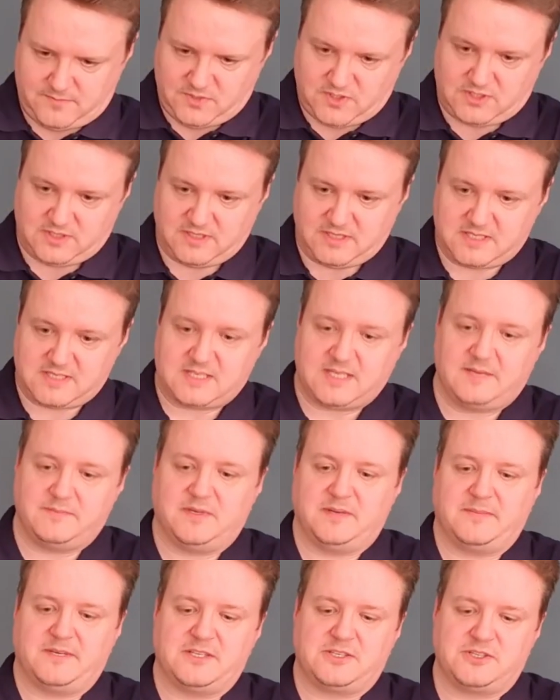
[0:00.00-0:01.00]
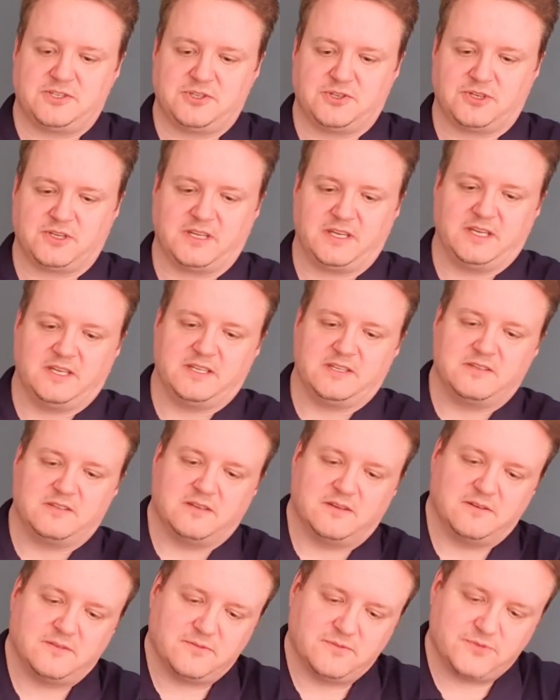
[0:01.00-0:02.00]
So this time I'm actually tucking it in
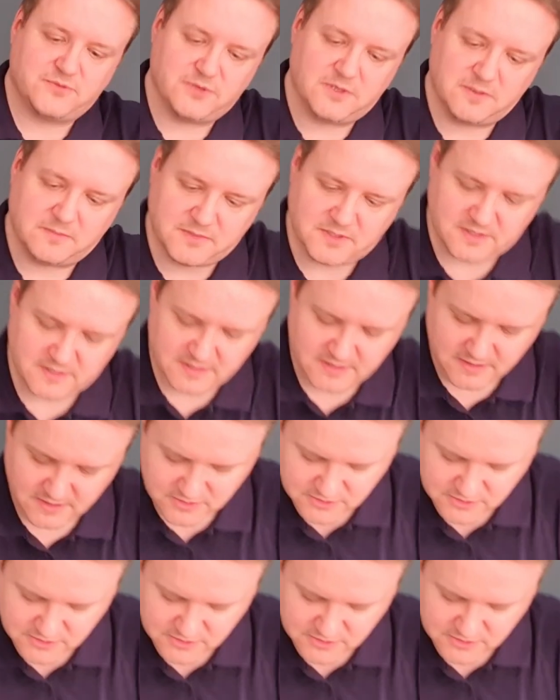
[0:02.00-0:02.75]
from the